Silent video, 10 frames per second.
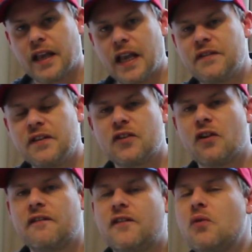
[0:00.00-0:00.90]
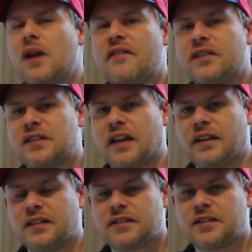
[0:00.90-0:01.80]
If you've got full leather
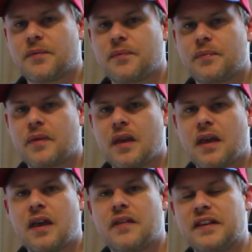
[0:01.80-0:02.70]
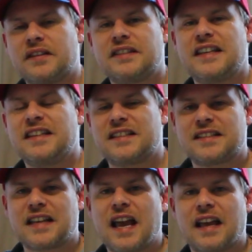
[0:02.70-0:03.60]
seats, the seats
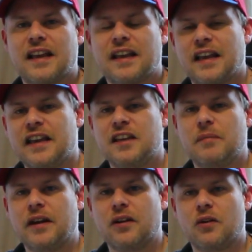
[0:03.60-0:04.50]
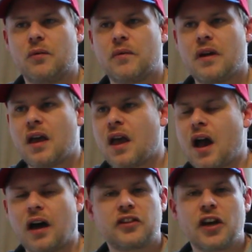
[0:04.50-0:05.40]
sag in the middle.
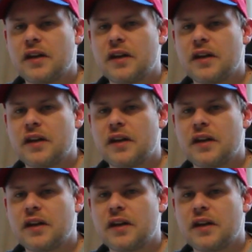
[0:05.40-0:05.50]
I don't